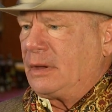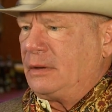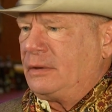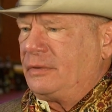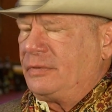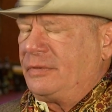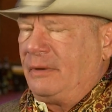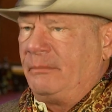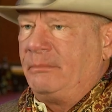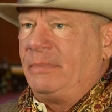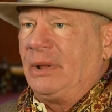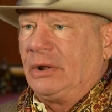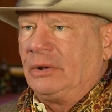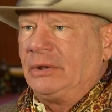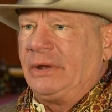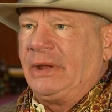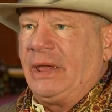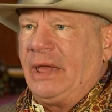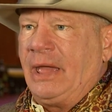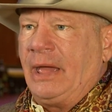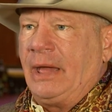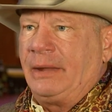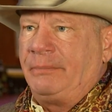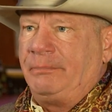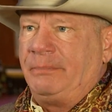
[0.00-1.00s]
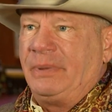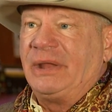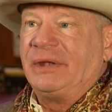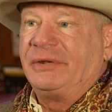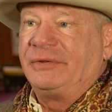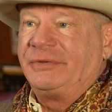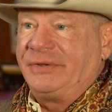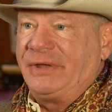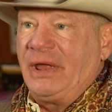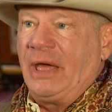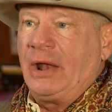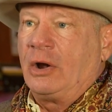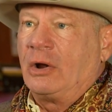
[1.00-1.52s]
the building had been
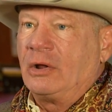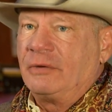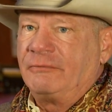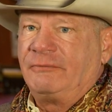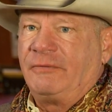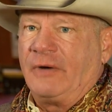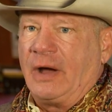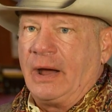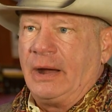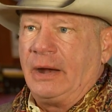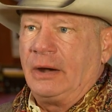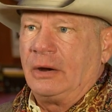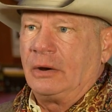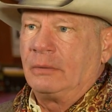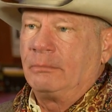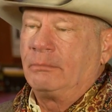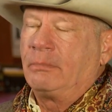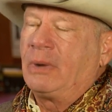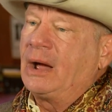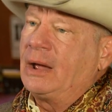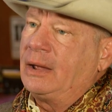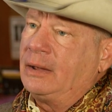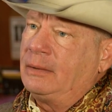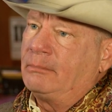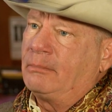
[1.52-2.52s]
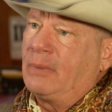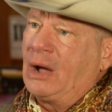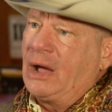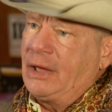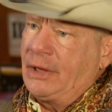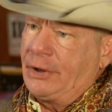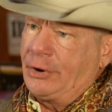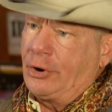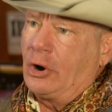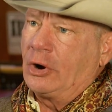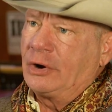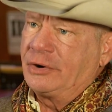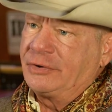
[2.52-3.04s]
set on fire by, by
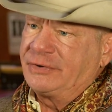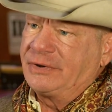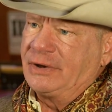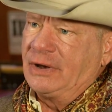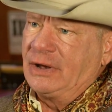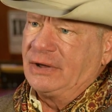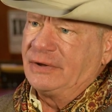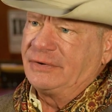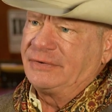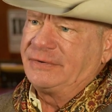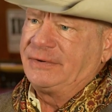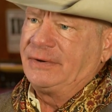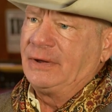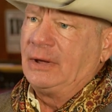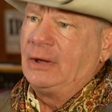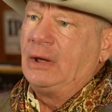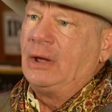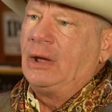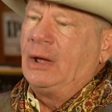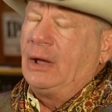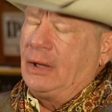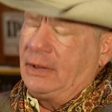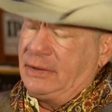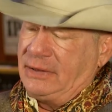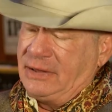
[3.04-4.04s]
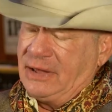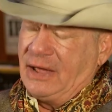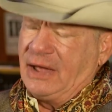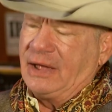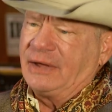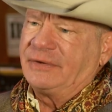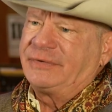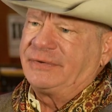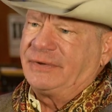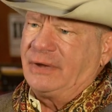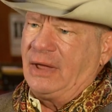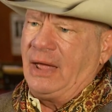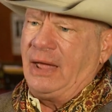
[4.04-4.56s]
an arsonist. An arsonist, yeah.
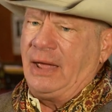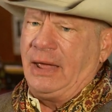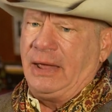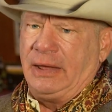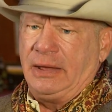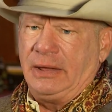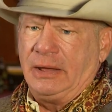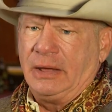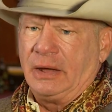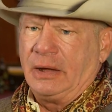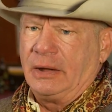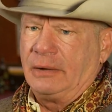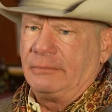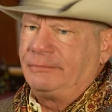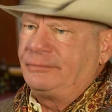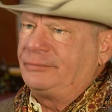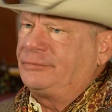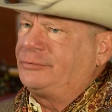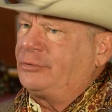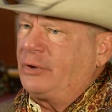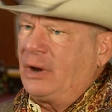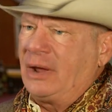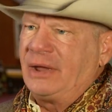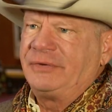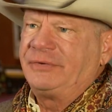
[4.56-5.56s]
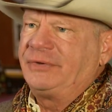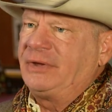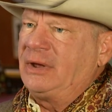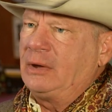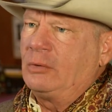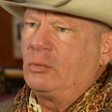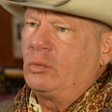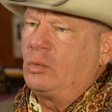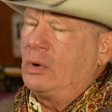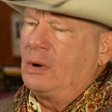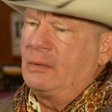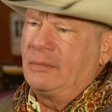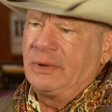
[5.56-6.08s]
Yes. A uh,
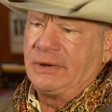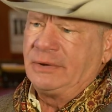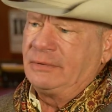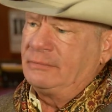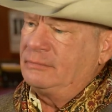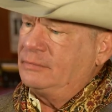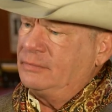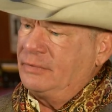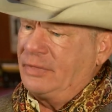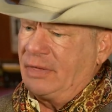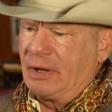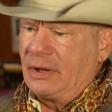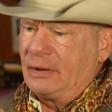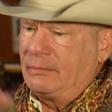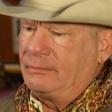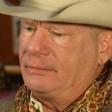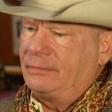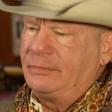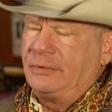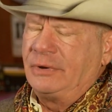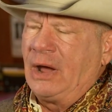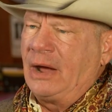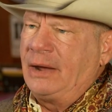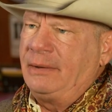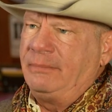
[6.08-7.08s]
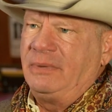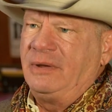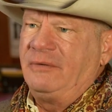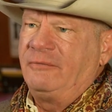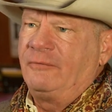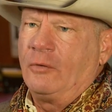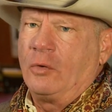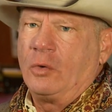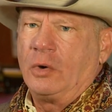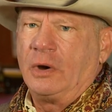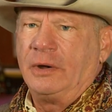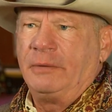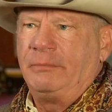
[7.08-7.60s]
transient woman the night
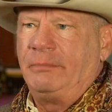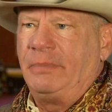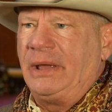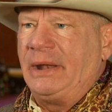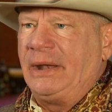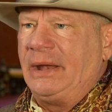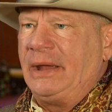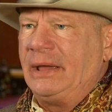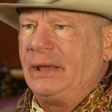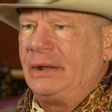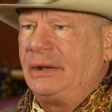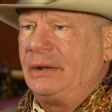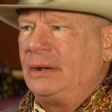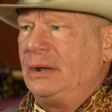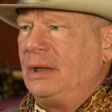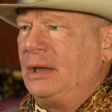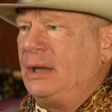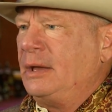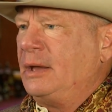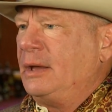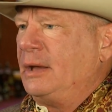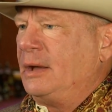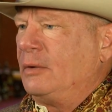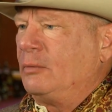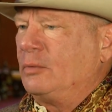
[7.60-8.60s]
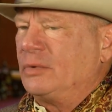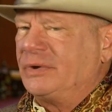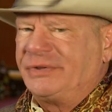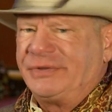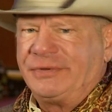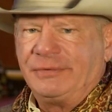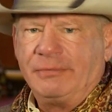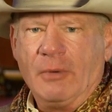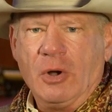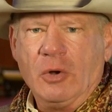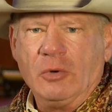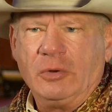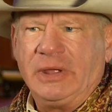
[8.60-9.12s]
before had been in, was
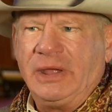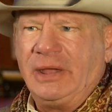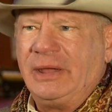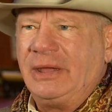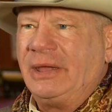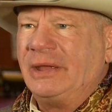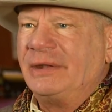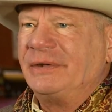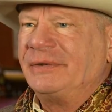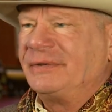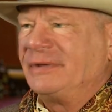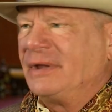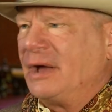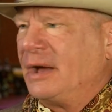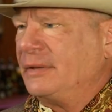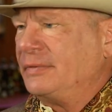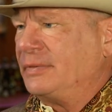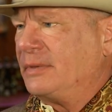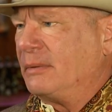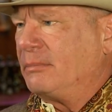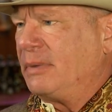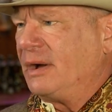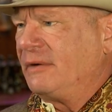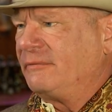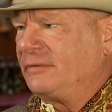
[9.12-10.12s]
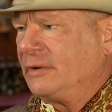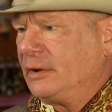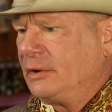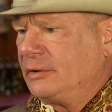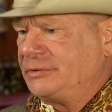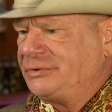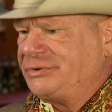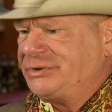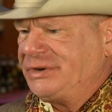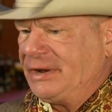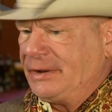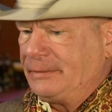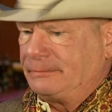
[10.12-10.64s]
smoking inside the
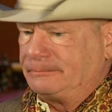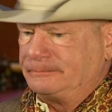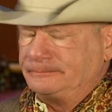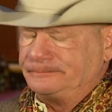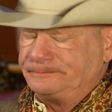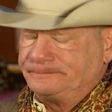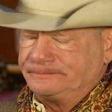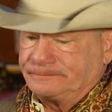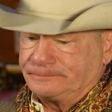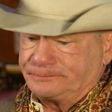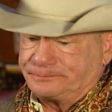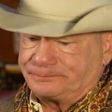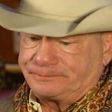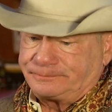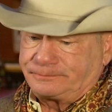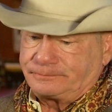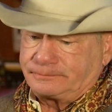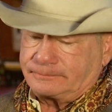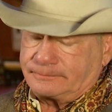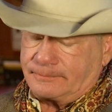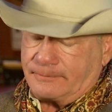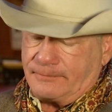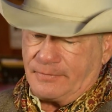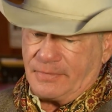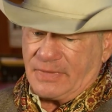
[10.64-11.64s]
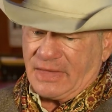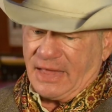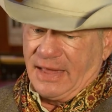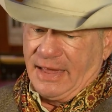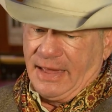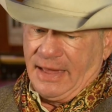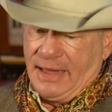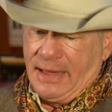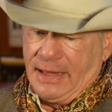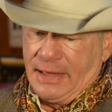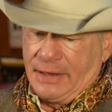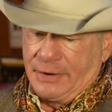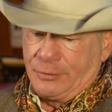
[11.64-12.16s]
buffalo chip,
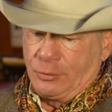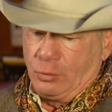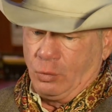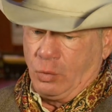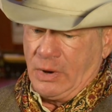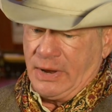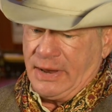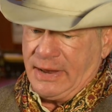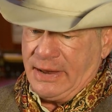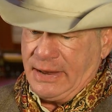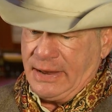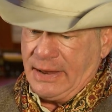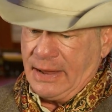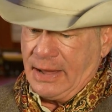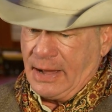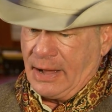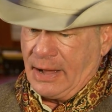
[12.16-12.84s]
and we,